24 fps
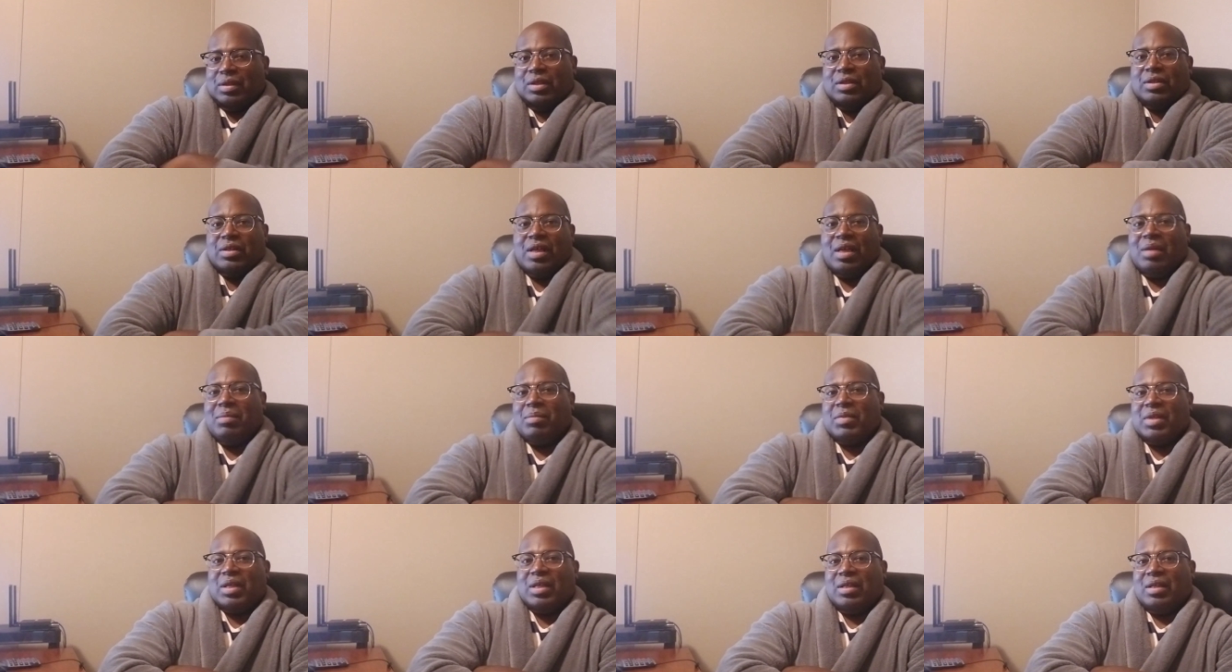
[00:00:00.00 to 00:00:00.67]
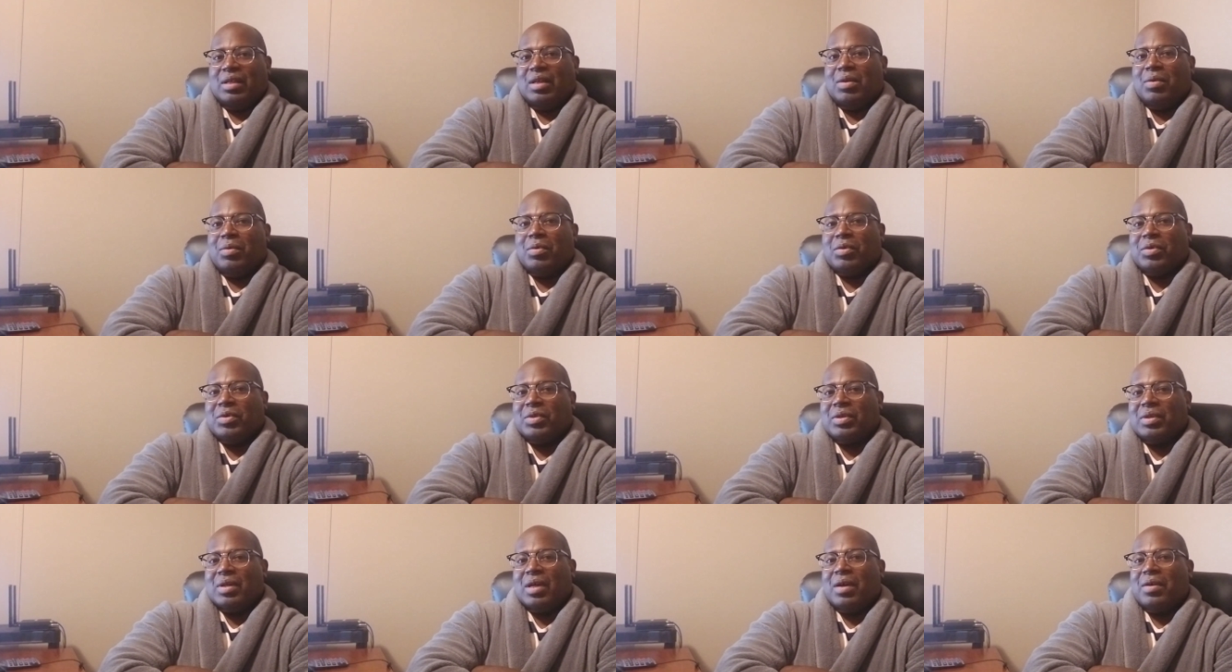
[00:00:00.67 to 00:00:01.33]
the same thing the
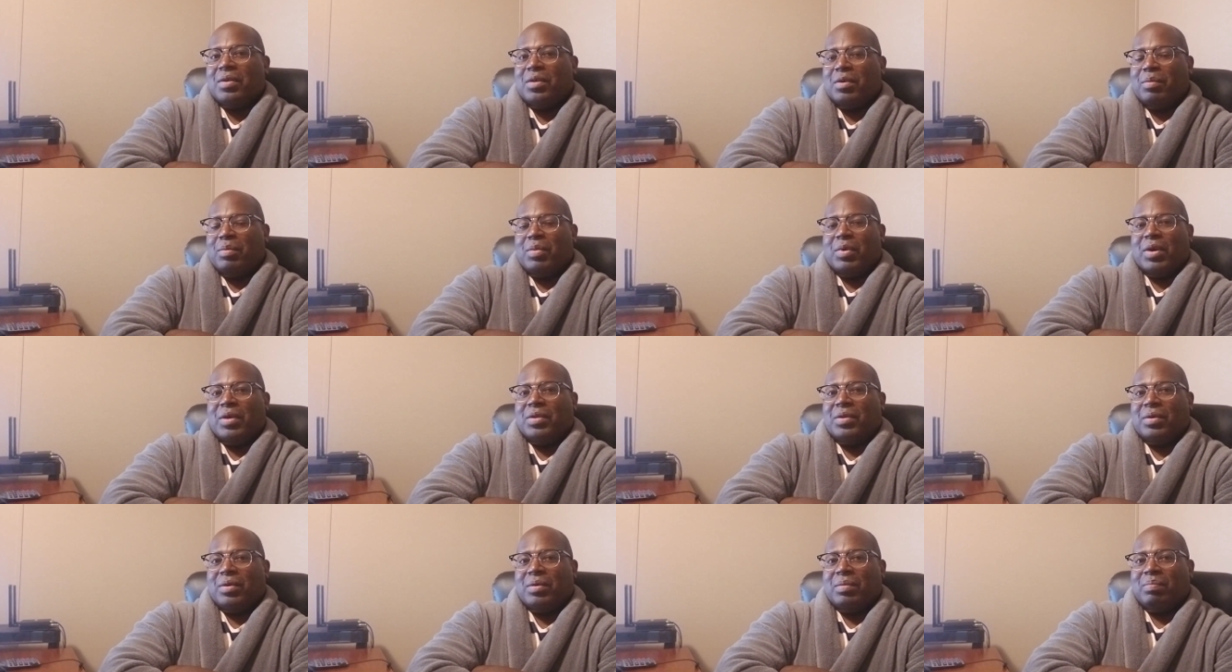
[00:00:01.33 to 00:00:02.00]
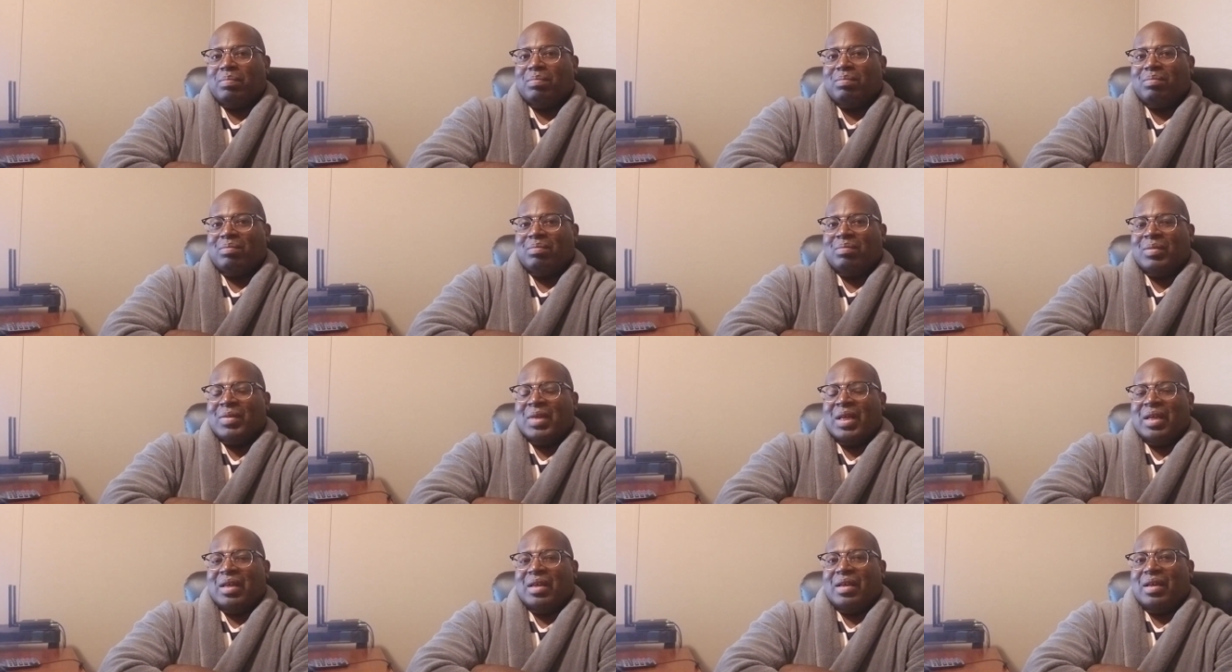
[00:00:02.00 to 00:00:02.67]
owner's other brother
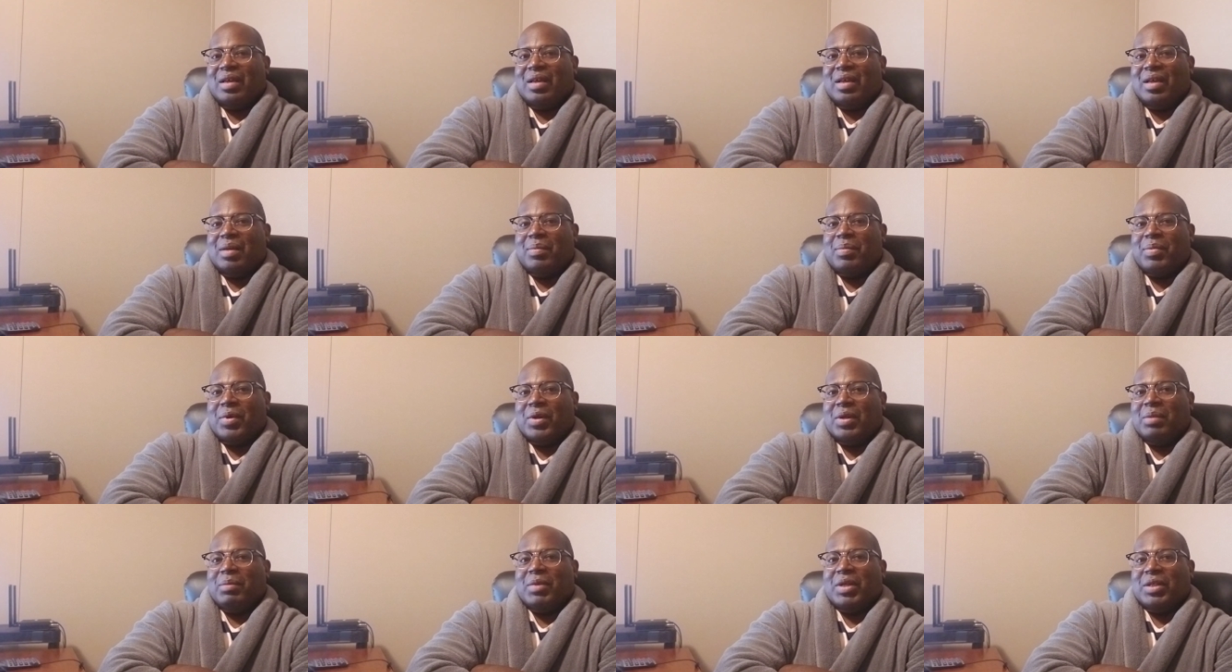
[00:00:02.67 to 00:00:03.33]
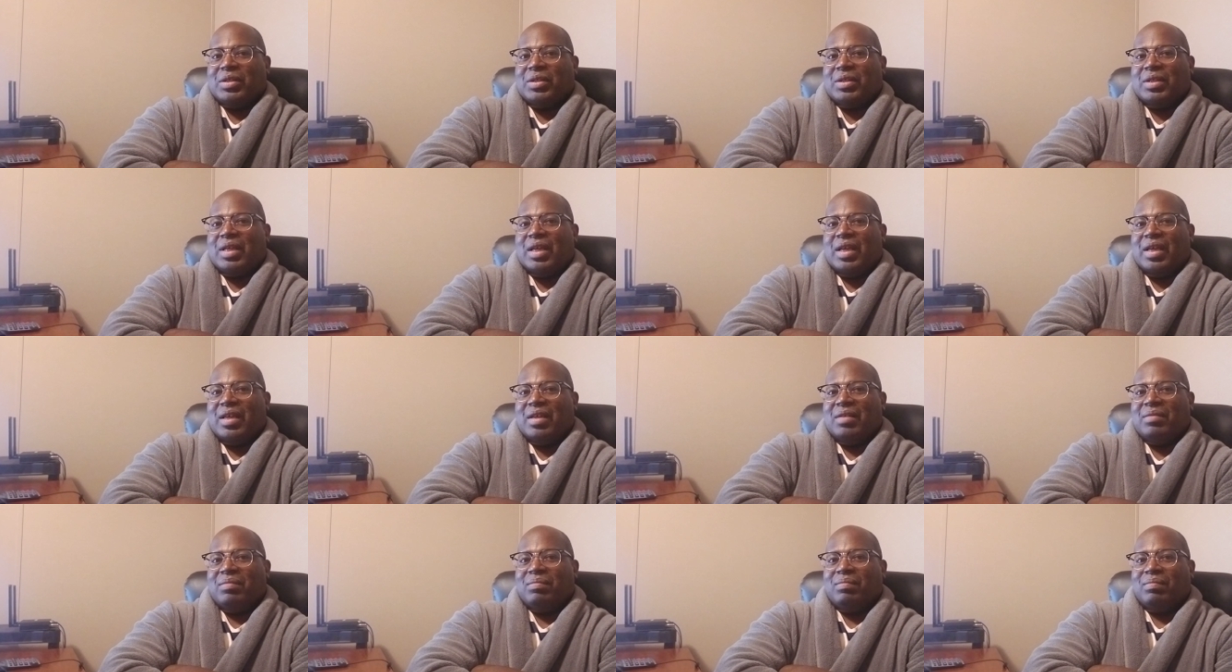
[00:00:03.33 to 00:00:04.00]
uh, pretty much
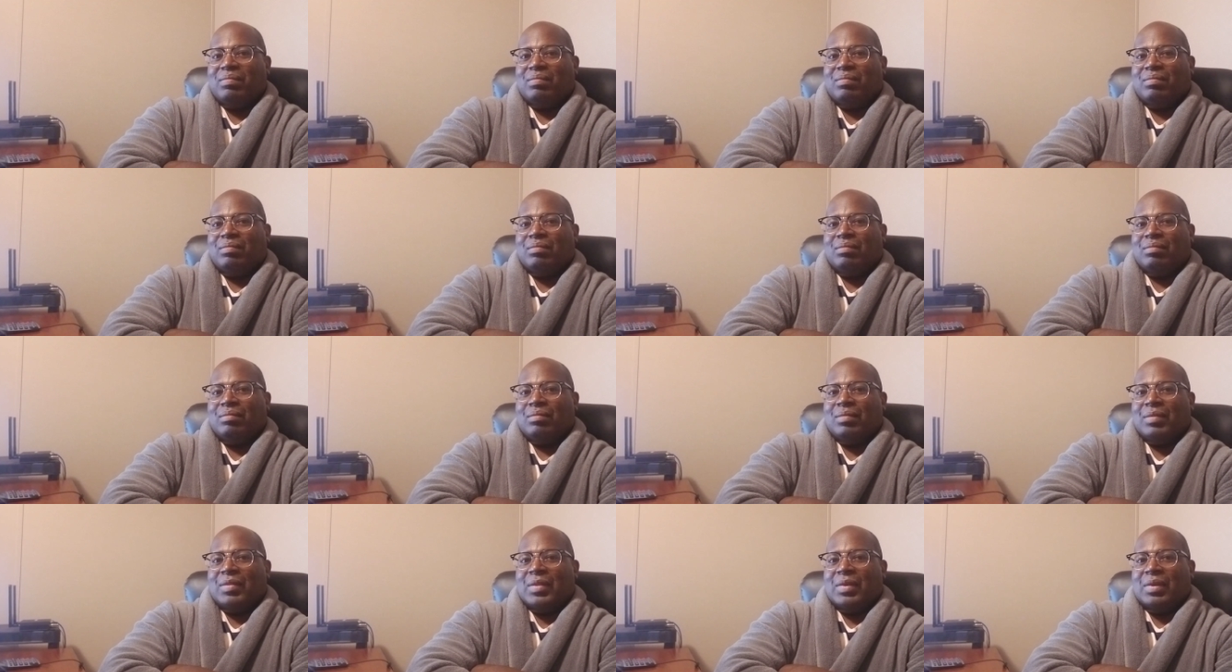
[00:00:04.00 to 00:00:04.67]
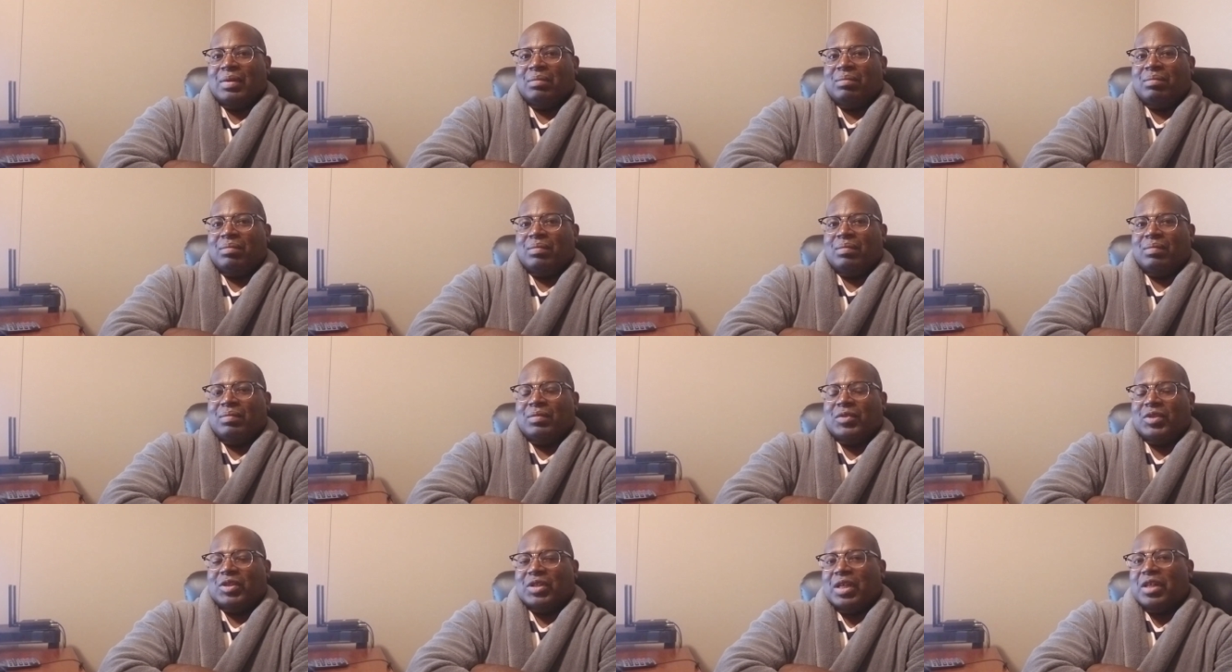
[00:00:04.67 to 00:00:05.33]
said
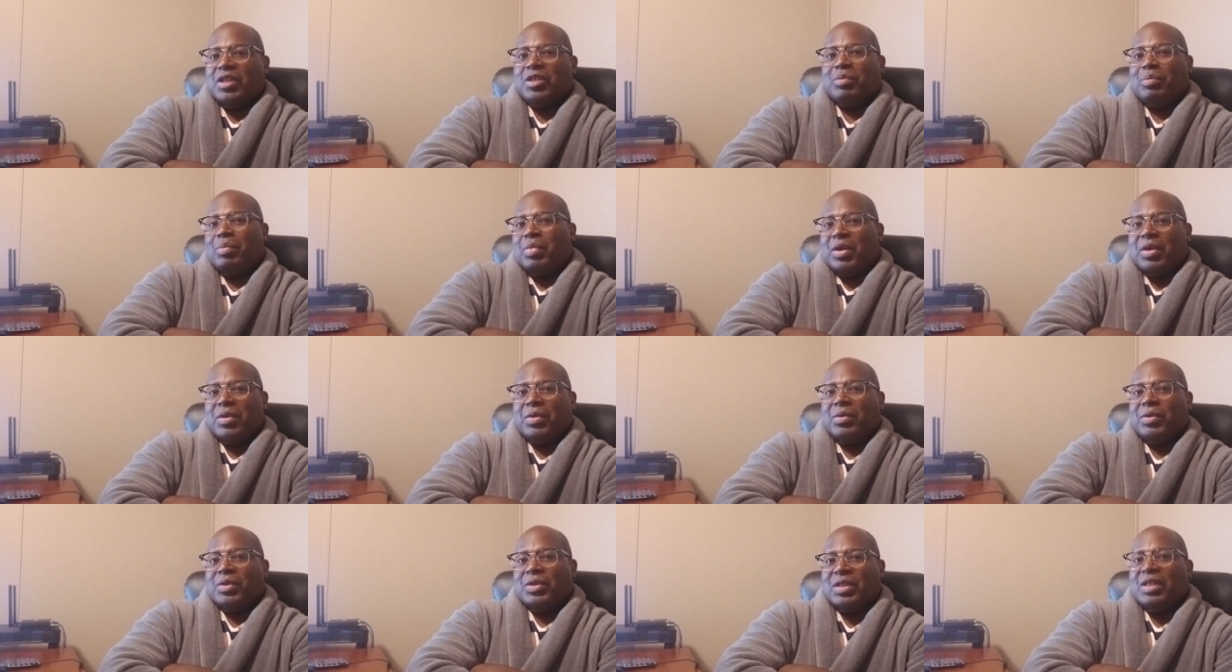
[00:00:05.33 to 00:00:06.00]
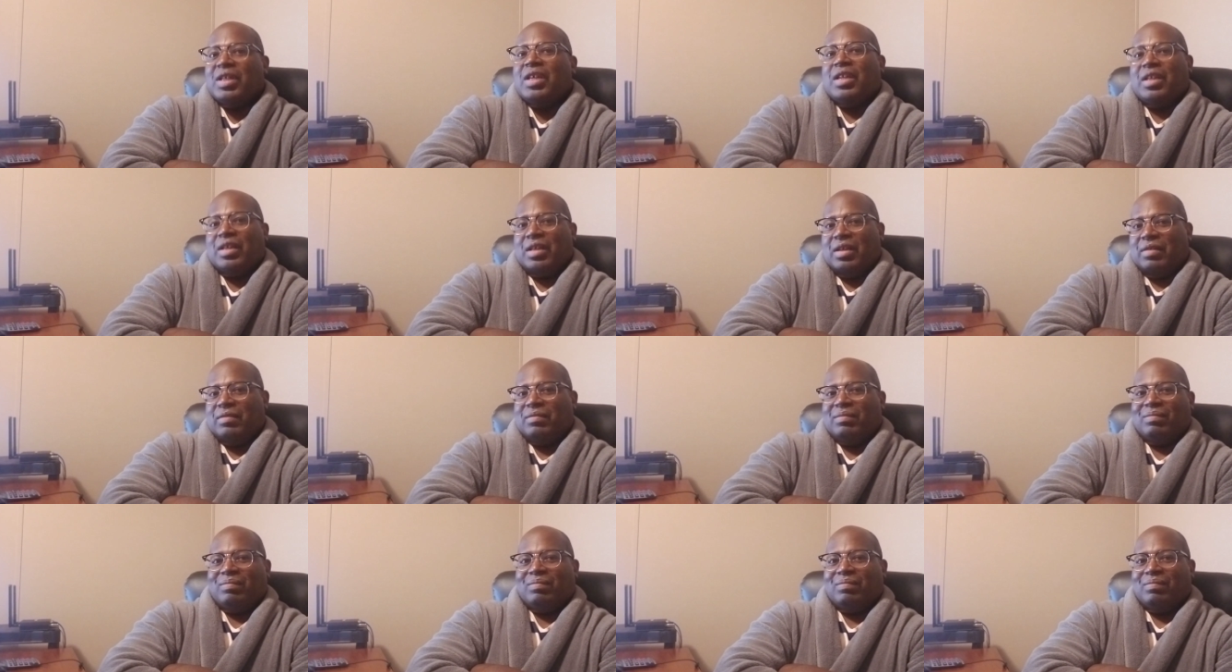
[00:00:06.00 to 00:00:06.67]
is that his brother is an
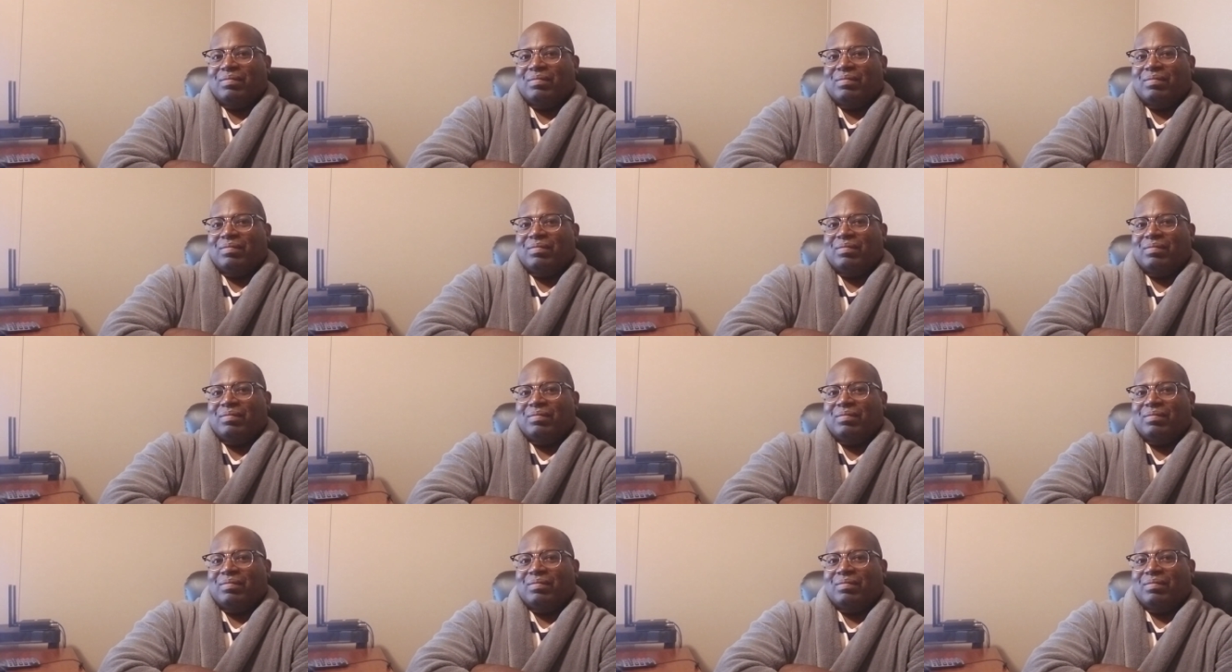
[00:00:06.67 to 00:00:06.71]
idiot.